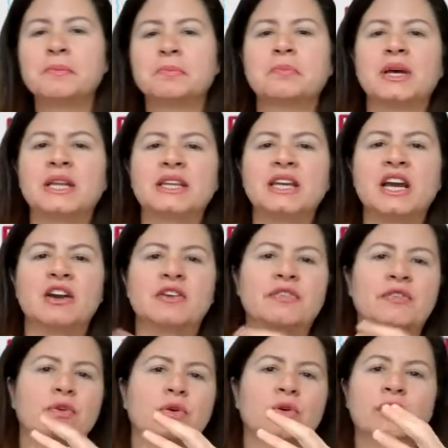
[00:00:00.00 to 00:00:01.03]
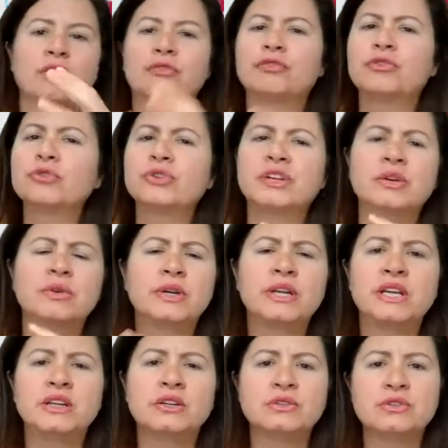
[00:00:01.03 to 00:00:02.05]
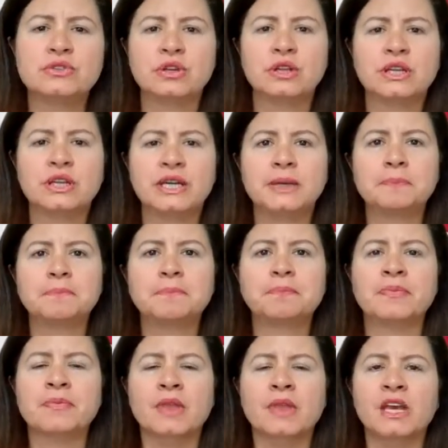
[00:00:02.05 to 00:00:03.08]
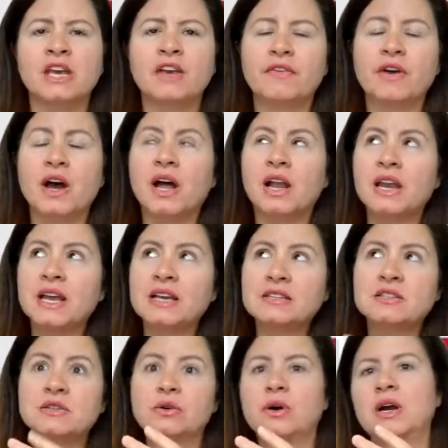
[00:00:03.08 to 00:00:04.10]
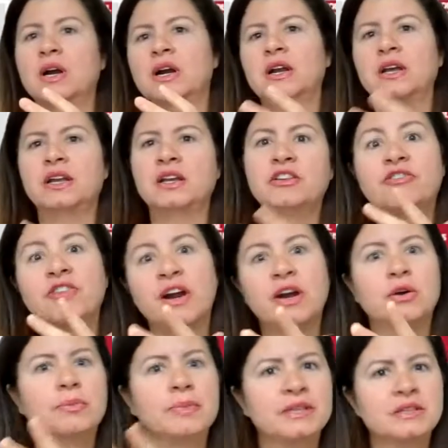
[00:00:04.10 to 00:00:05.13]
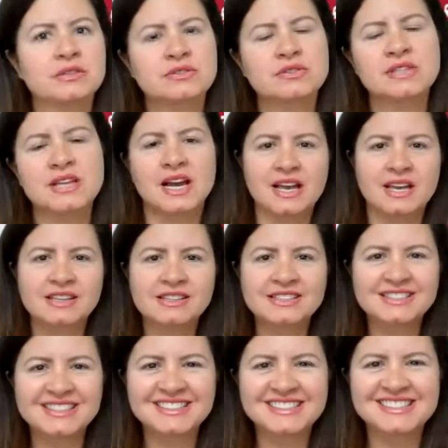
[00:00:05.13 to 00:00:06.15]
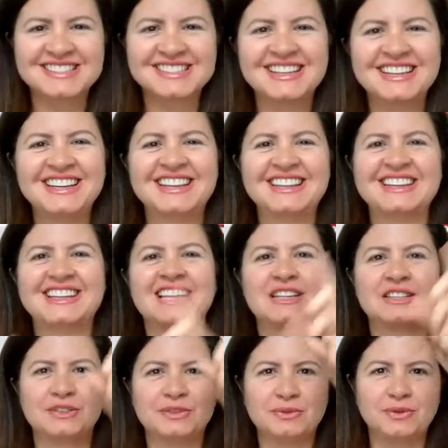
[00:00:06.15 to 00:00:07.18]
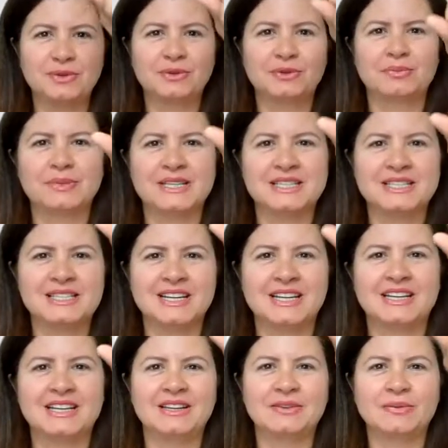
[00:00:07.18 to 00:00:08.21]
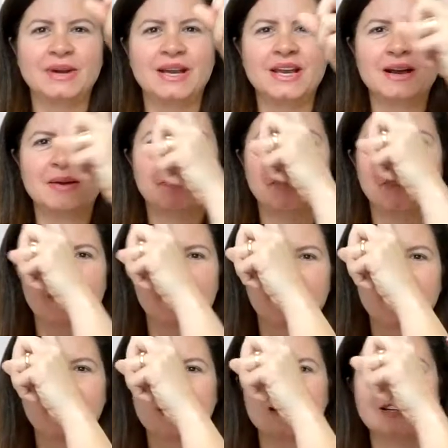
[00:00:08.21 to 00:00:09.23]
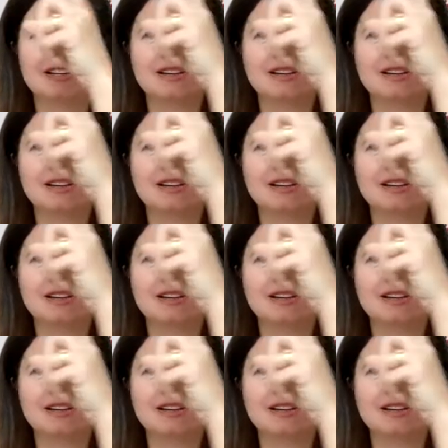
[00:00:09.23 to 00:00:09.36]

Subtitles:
but they are for full degree usually. Unless you are an environmental scientist, that you will be studying way up there,